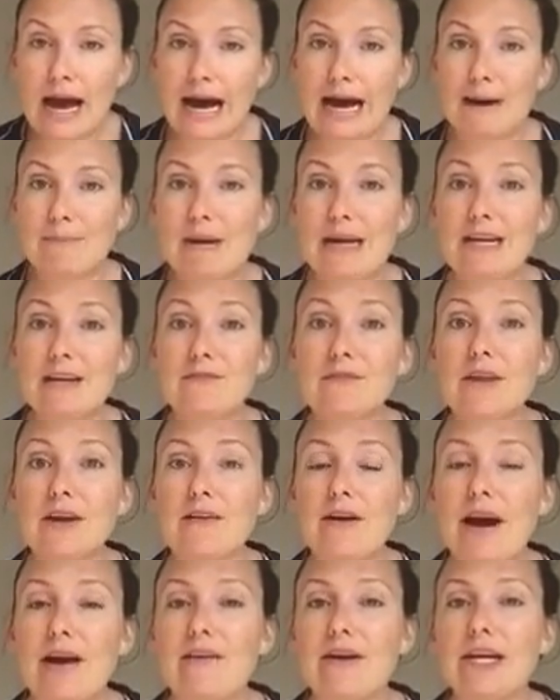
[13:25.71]
And if
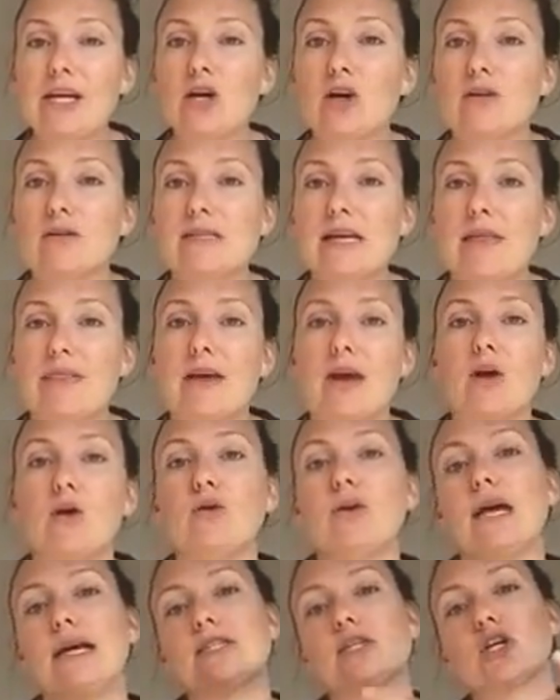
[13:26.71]
there are any girls out there
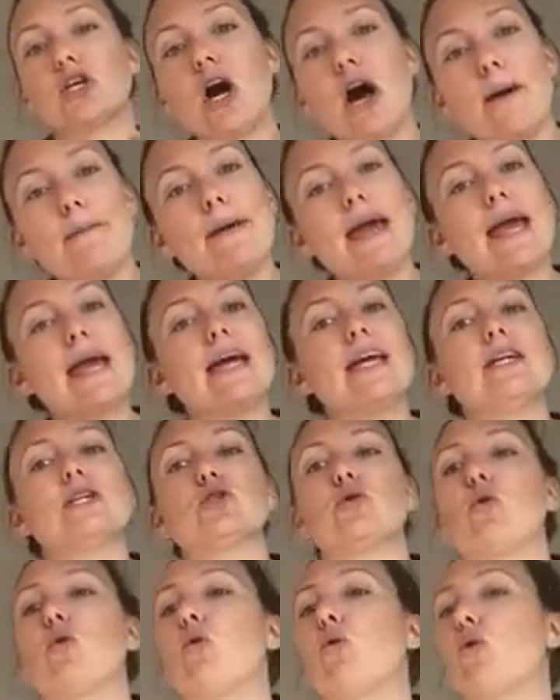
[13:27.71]
who'd like to
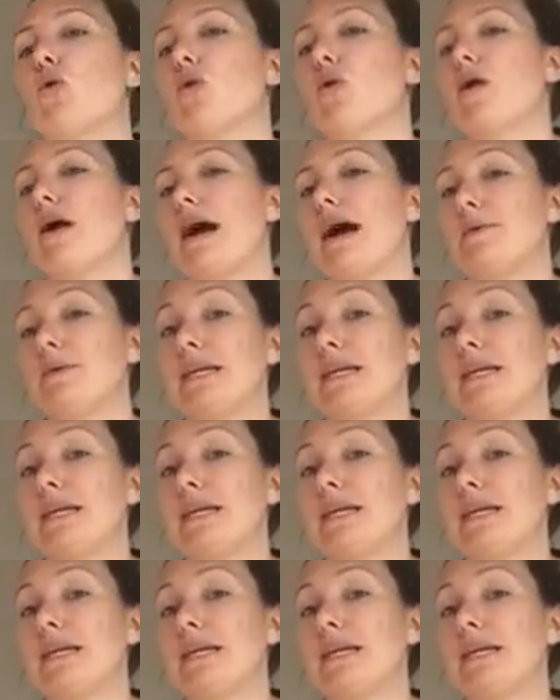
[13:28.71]
comment or